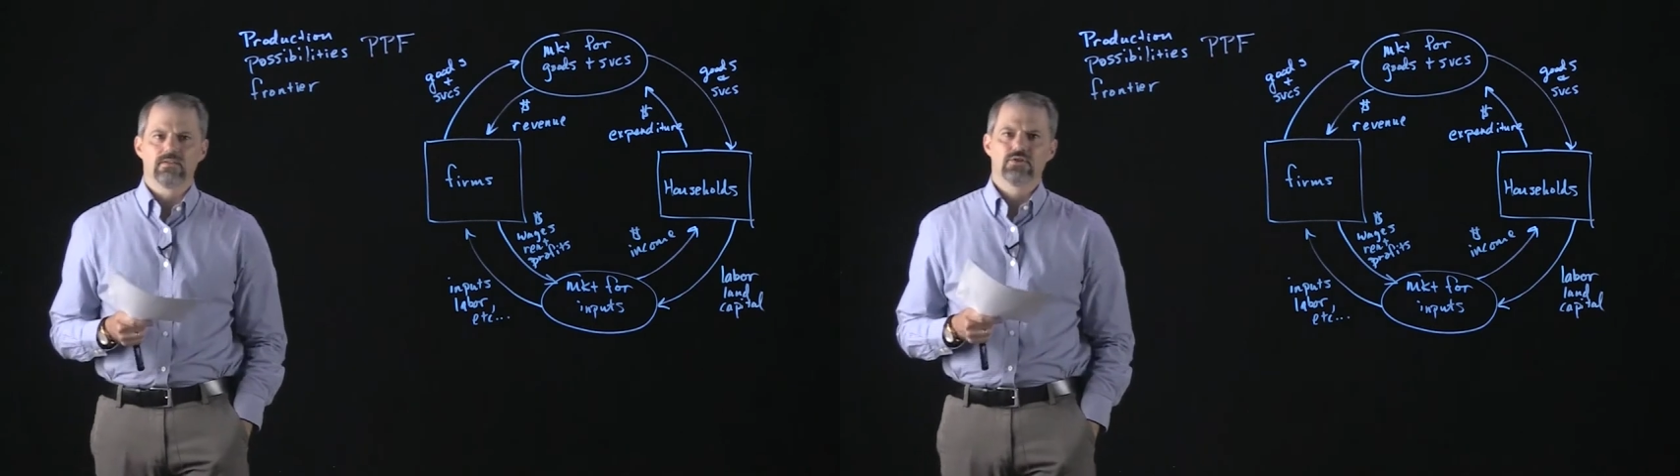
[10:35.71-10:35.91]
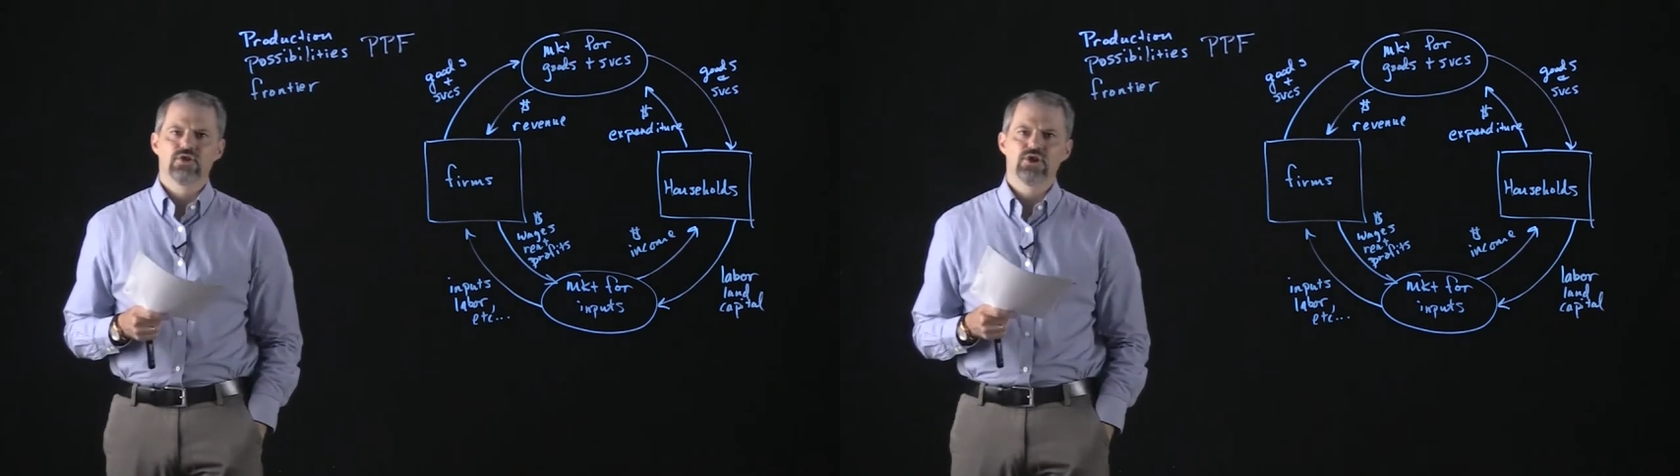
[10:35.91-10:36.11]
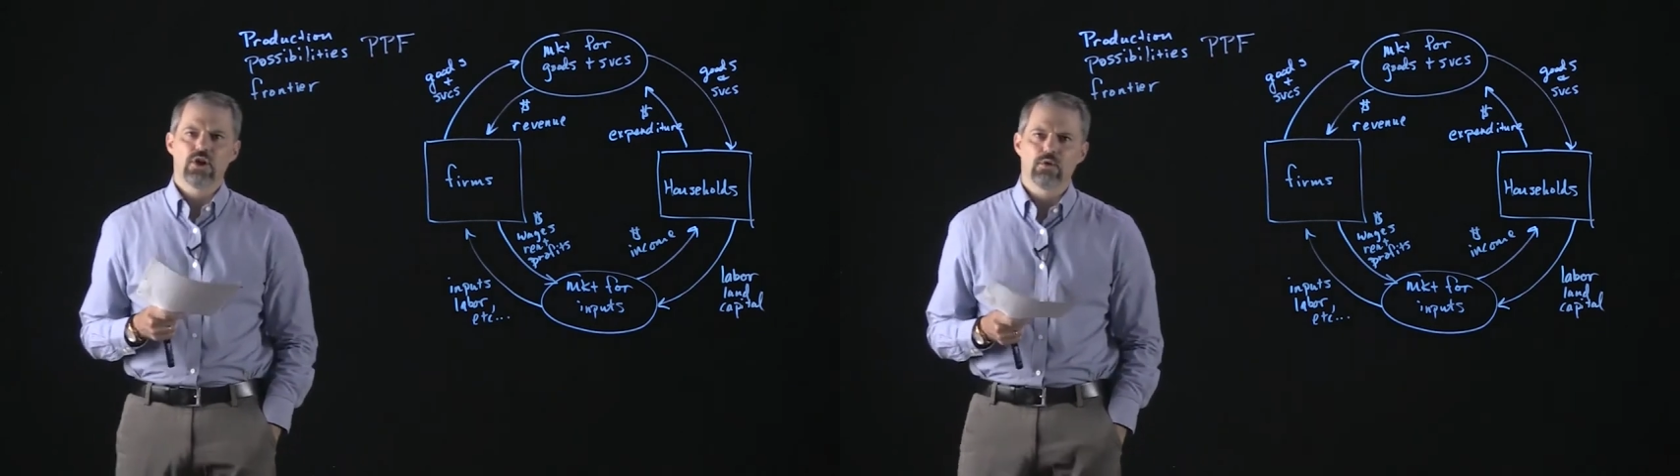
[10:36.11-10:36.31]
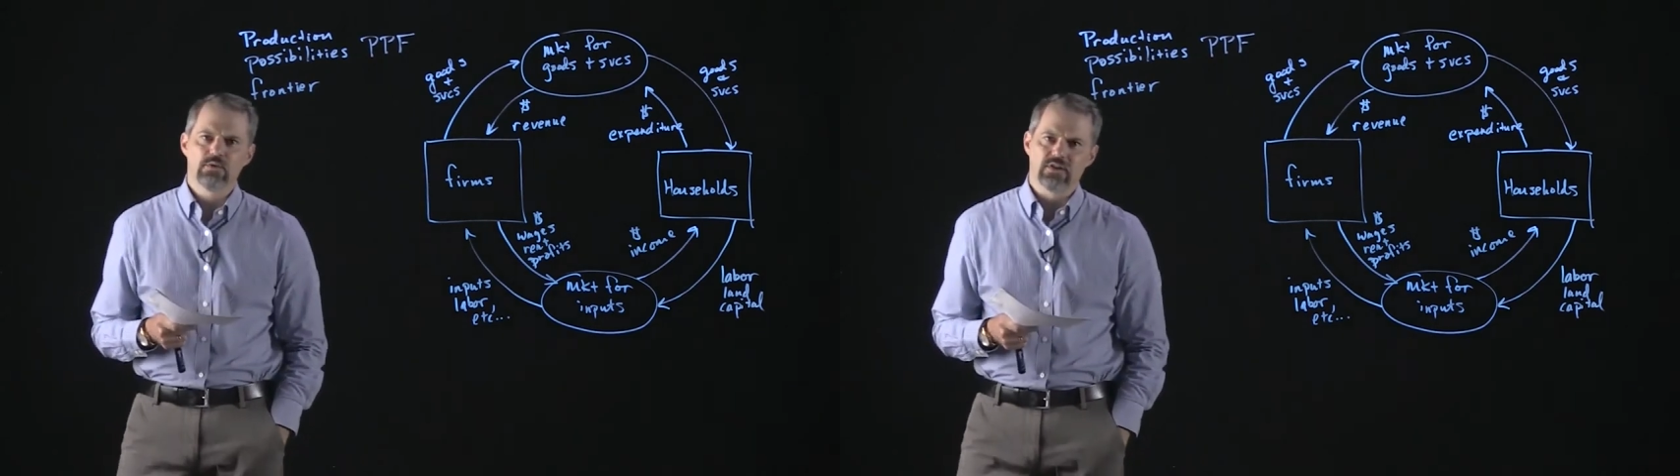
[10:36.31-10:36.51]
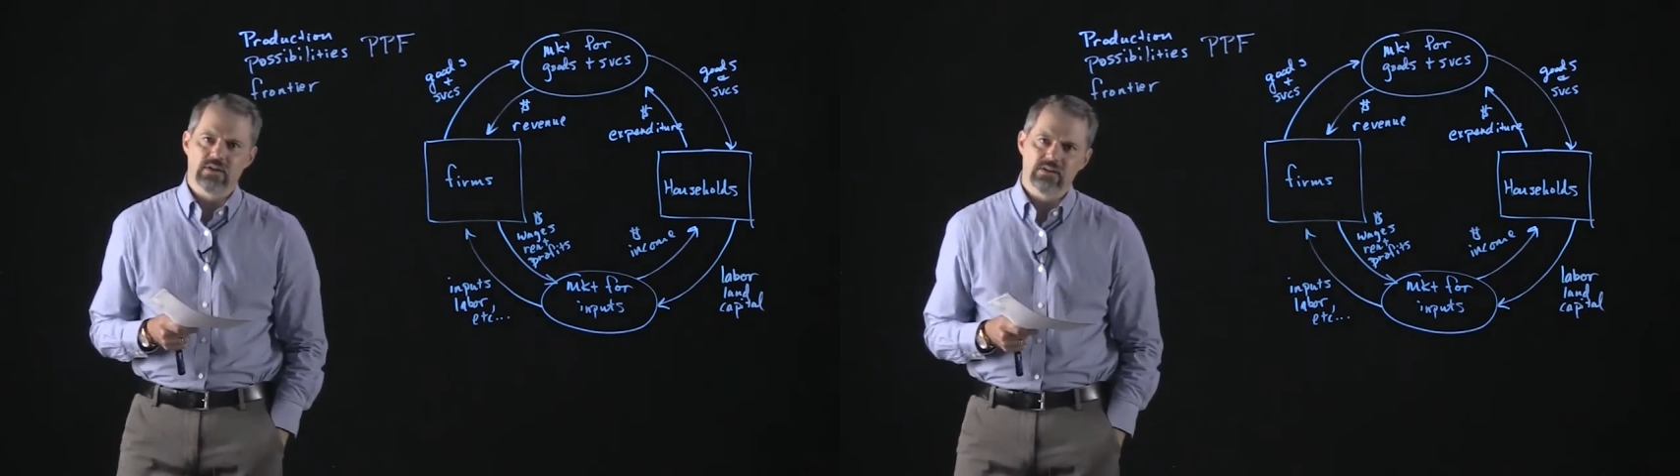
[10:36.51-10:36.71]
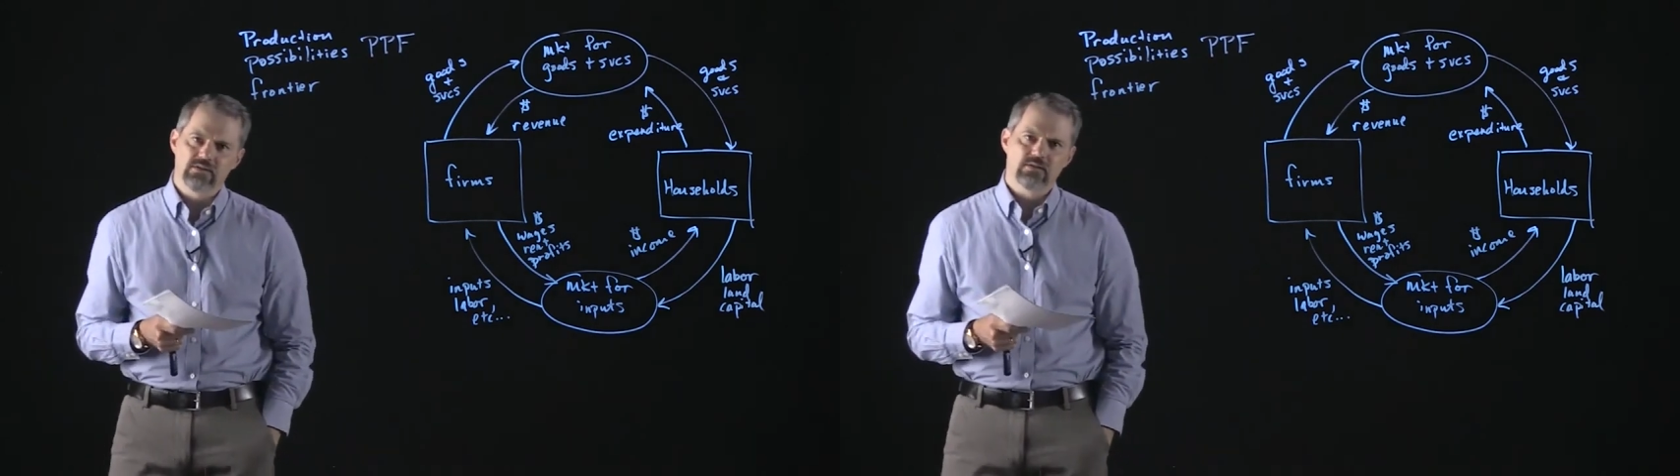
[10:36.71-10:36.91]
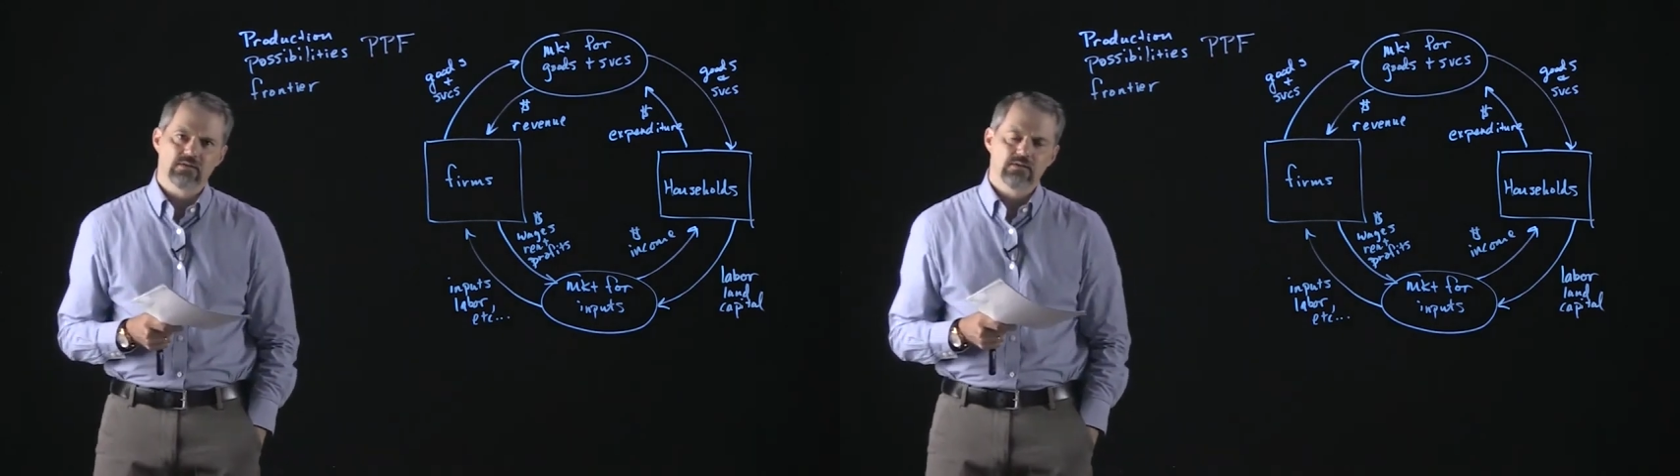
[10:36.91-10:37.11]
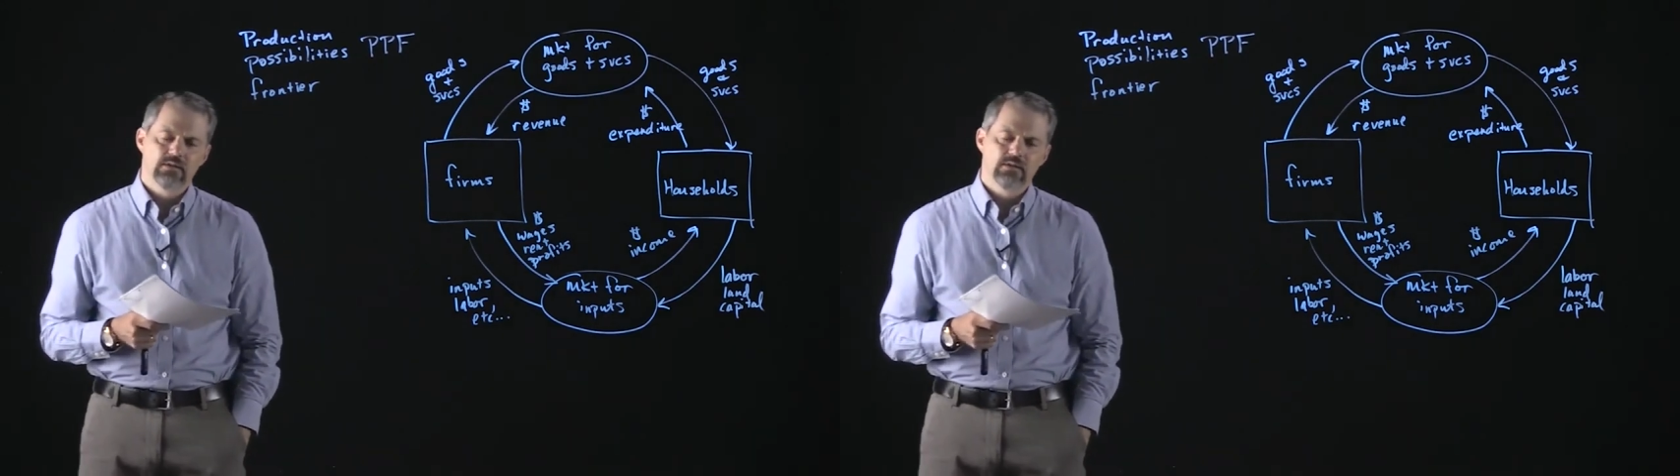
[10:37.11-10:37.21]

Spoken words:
shows us